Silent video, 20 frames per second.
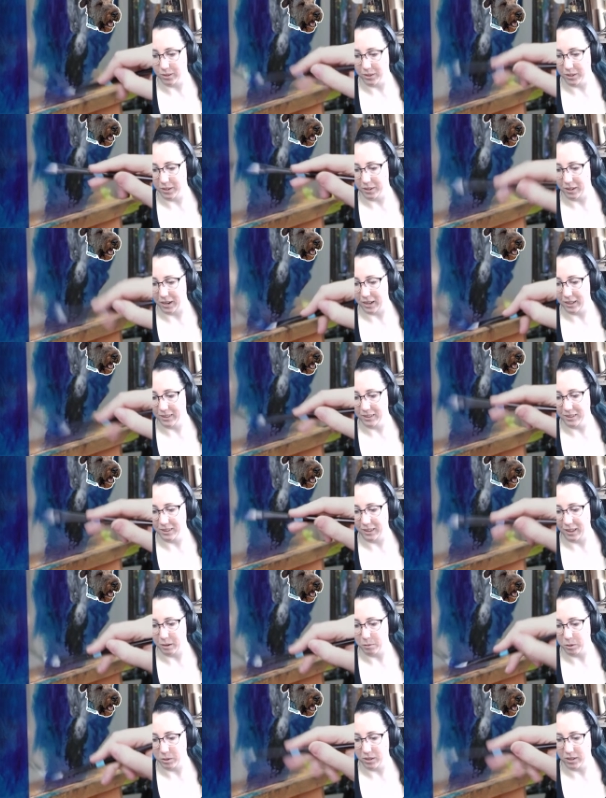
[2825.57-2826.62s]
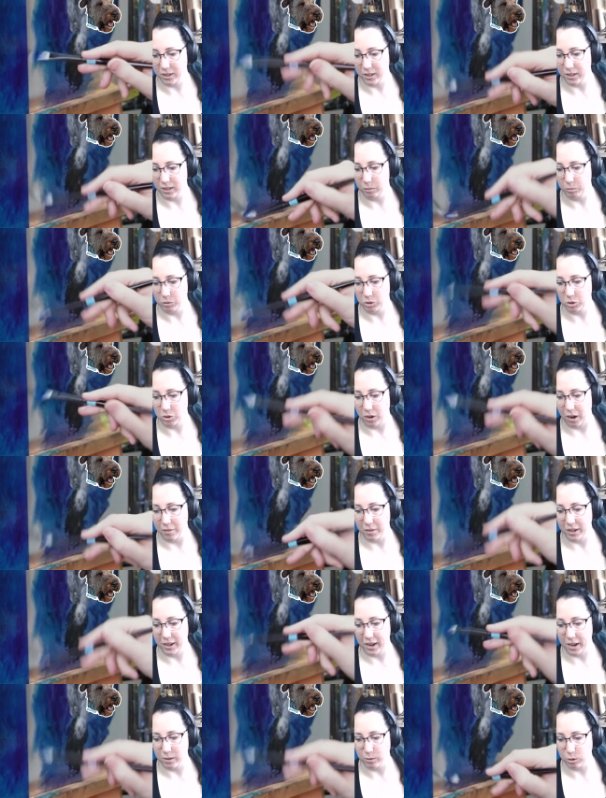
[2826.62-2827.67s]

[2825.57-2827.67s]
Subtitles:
their island. They would come striving out